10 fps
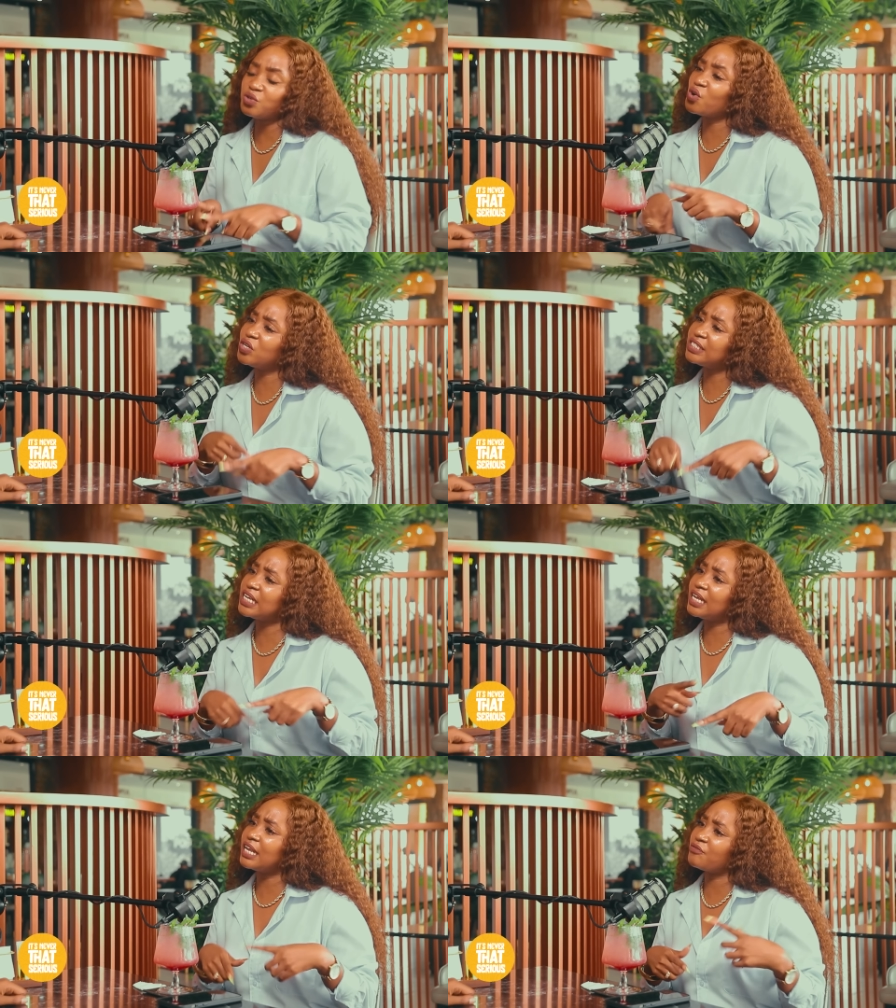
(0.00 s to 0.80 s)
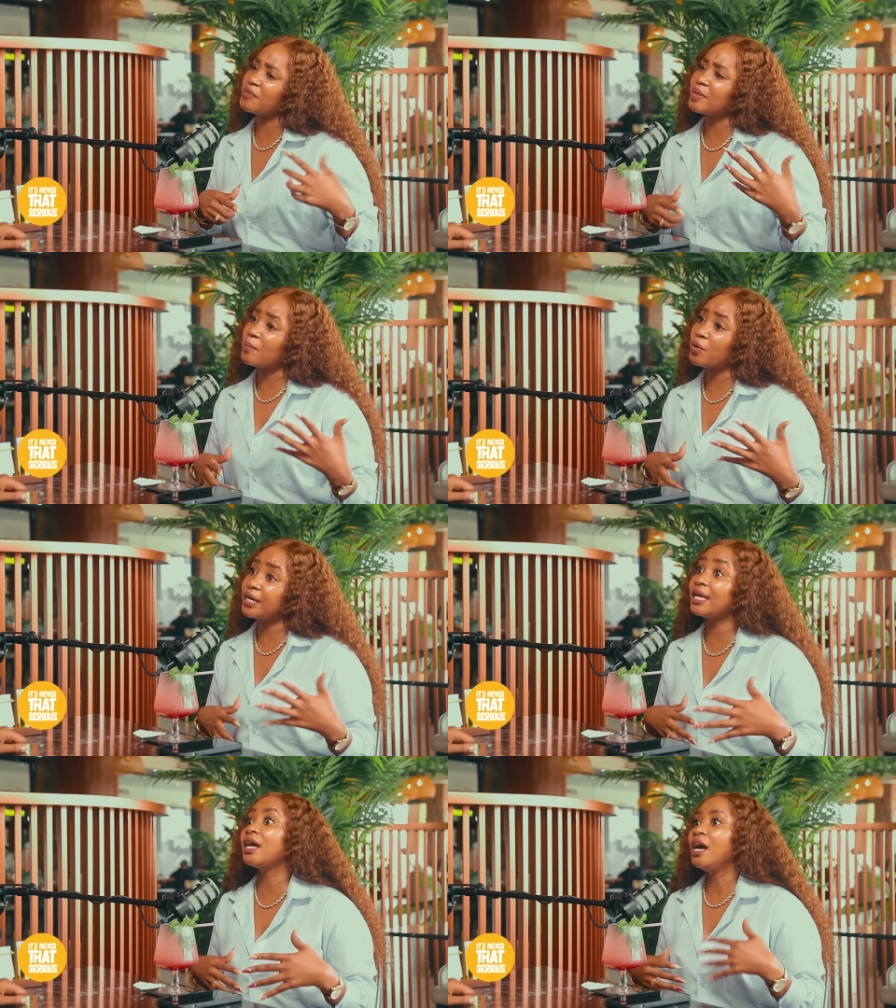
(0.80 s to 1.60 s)
do content like from the
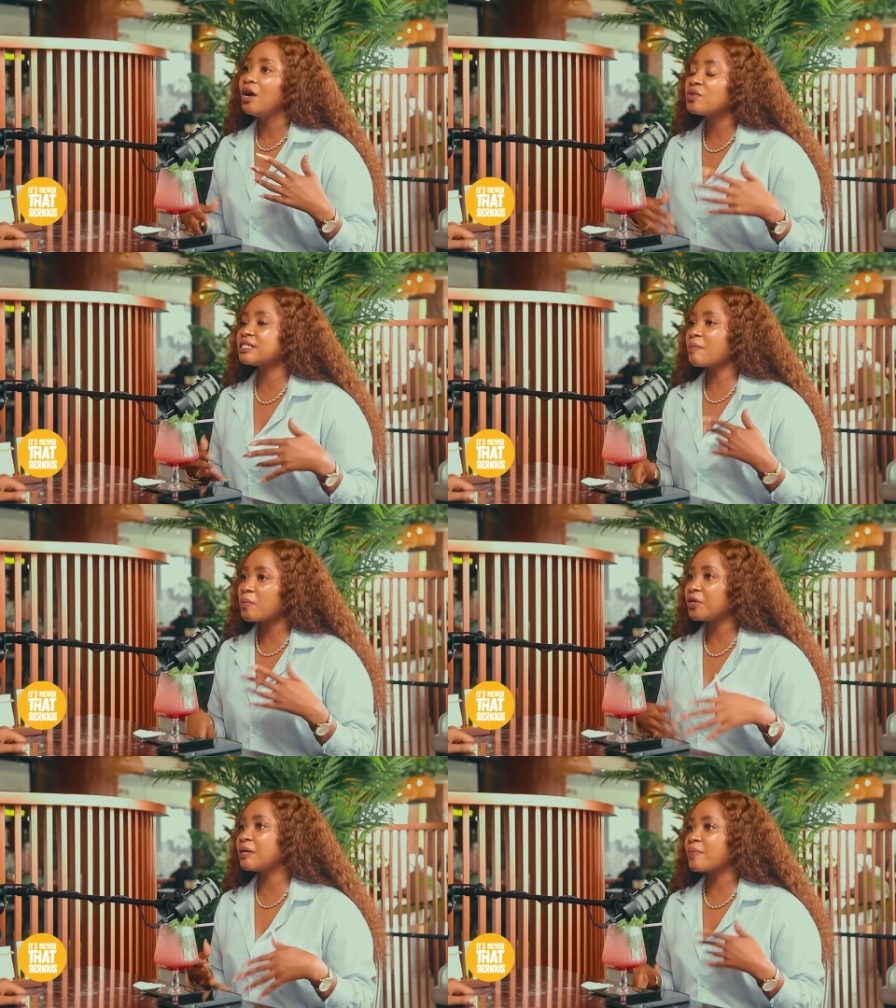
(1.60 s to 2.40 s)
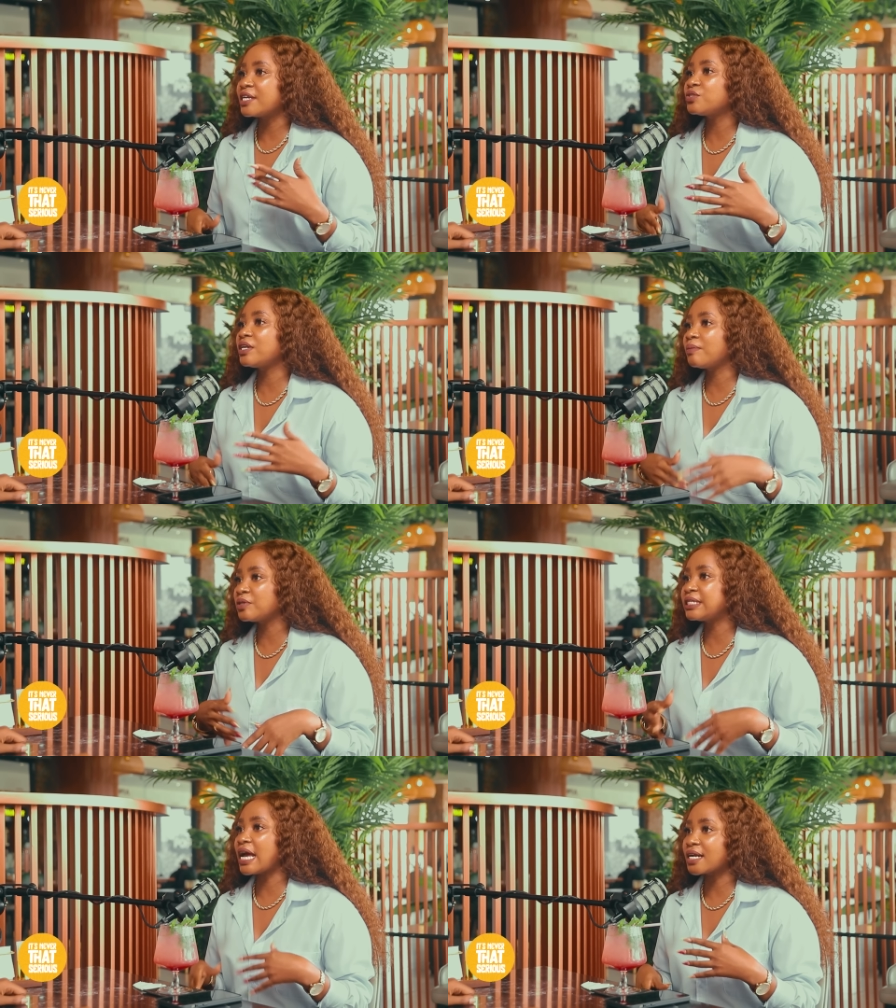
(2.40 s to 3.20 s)
morning because I'm a morning person. I'm
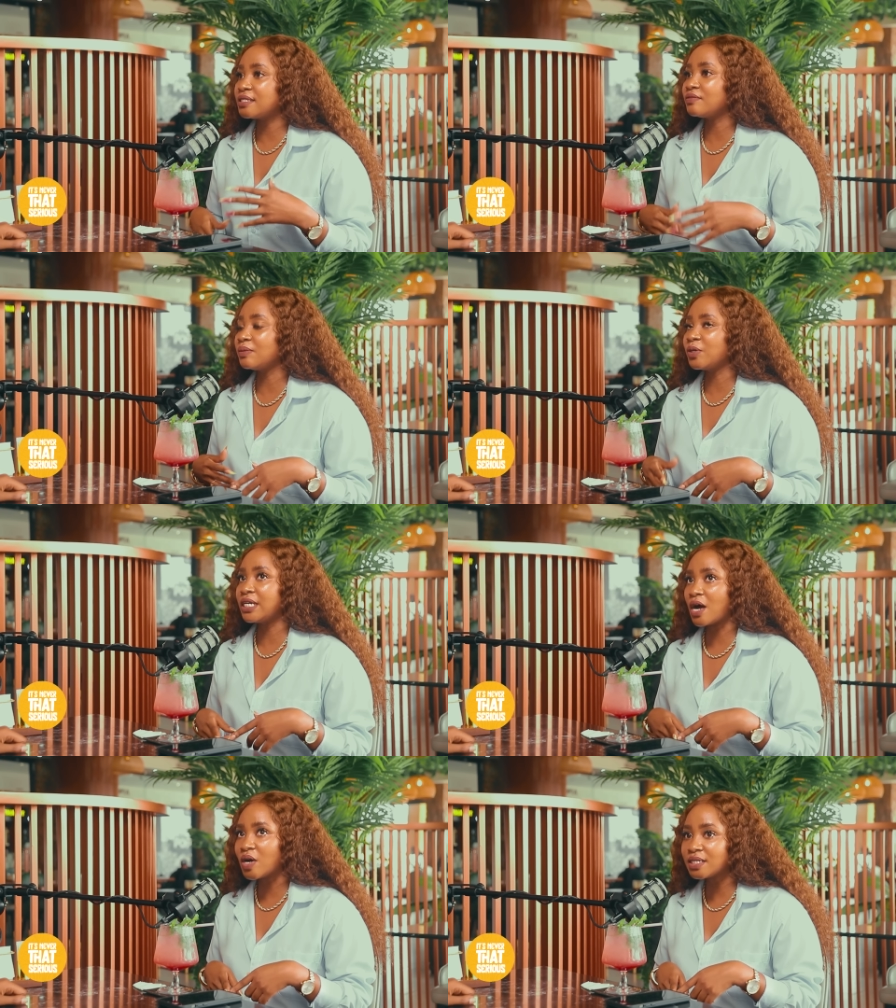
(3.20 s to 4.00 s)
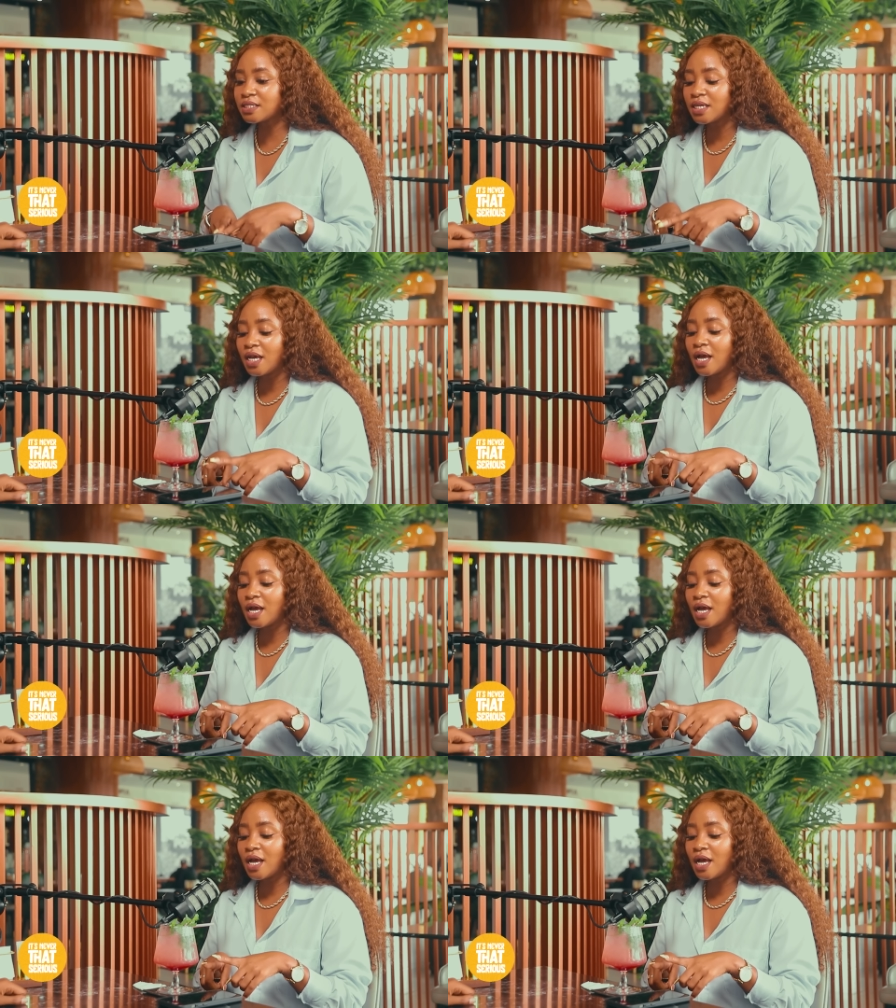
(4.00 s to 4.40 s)
mostly active in the morning hours.